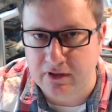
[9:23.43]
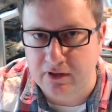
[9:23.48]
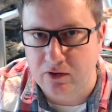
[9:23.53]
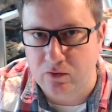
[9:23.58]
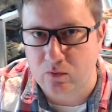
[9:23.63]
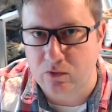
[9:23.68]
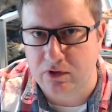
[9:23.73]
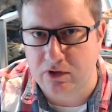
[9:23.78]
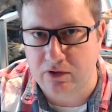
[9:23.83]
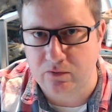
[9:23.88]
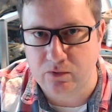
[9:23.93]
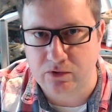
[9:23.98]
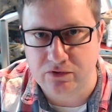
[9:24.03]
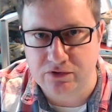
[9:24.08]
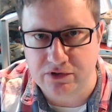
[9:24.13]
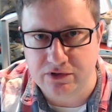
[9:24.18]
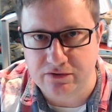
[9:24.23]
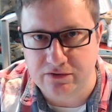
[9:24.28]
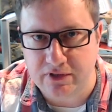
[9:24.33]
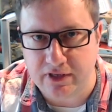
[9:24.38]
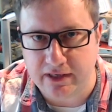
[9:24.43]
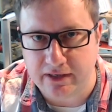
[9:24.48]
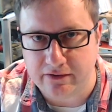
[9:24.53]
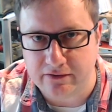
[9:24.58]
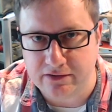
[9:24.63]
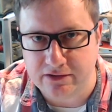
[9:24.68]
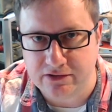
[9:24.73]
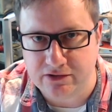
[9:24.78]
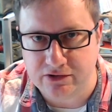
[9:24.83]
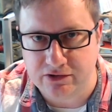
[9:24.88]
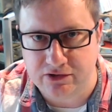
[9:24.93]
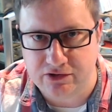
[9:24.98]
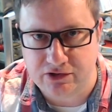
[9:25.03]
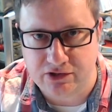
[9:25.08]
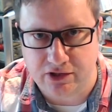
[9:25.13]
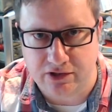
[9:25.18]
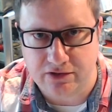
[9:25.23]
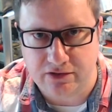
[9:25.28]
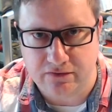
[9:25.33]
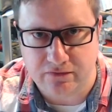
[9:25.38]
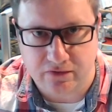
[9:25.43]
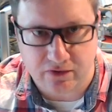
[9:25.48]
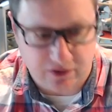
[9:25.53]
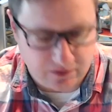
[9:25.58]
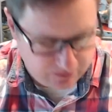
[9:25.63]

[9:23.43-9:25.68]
What I will do now is just show you very